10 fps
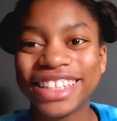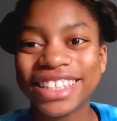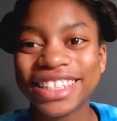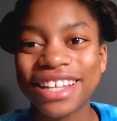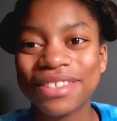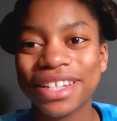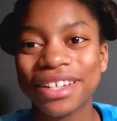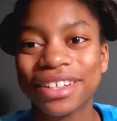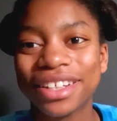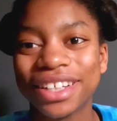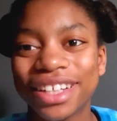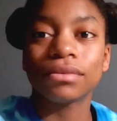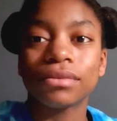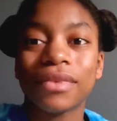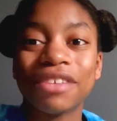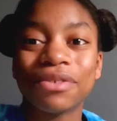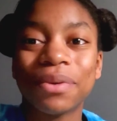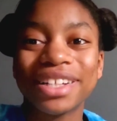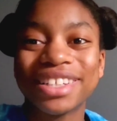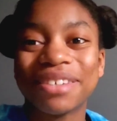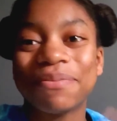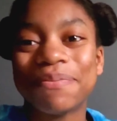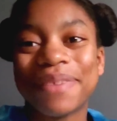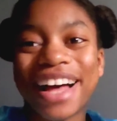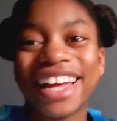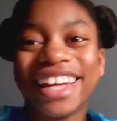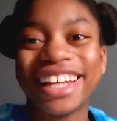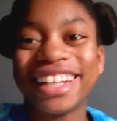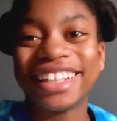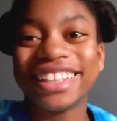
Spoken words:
Jesus loves you. Thanks for watching. Bye.